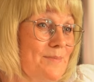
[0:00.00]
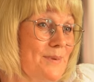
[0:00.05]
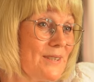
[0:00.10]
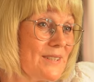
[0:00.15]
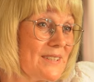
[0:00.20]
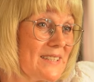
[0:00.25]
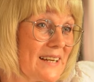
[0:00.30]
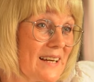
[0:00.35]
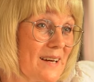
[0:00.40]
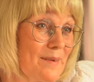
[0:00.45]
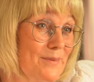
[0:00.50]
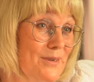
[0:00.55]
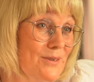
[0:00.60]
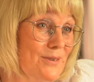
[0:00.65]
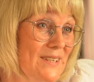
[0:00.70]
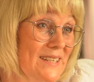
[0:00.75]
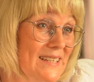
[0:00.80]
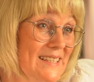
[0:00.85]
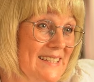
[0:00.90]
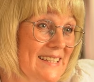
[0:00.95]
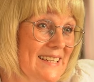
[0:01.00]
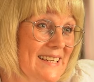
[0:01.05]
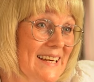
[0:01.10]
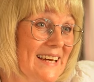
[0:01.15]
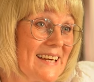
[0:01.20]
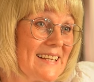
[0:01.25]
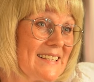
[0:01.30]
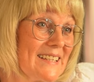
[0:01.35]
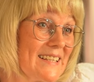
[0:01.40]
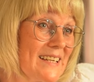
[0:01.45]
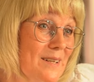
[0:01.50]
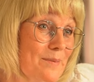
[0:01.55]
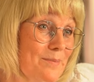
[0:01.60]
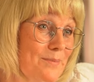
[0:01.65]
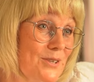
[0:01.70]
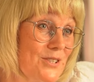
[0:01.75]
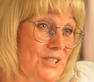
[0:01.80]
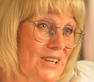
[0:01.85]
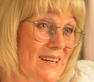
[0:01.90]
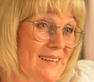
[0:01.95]
build a community and help
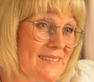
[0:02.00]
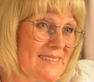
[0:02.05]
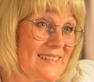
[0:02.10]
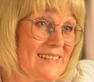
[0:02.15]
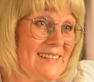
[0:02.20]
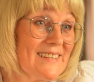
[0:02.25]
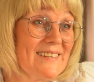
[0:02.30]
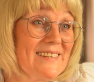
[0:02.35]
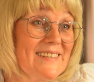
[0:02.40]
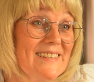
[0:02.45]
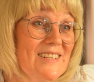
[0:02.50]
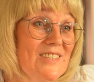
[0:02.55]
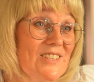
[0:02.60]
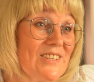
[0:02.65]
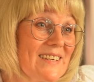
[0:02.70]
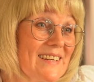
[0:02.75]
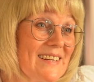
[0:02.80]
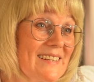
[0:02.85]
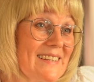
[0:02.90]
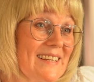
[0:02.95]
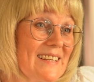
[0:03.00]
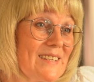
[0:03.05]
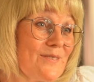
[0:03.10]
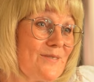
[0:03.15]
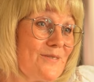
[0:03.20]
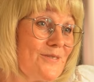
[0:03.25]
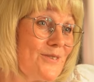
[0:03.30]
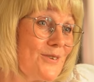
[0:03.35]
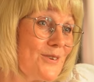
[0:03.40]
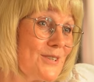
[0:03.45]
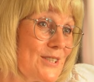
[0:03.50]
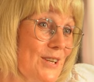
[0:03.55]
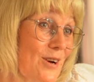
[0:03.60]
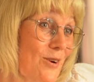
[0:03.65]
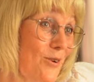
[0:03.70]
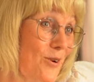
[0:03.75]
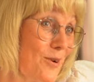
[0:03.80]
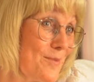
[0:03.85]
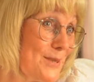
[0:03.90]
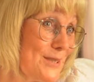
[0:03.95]
each other reach that first
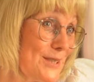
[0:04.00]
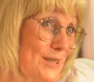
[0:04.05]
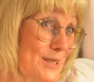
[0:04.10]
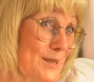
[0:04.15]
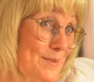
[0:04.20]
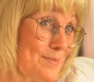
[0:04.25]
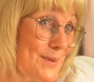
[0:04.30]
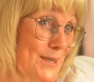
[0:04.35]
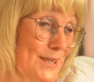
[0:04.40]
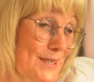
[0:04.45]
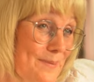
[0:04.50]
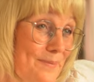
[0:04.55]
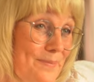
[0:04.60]
orbital speed.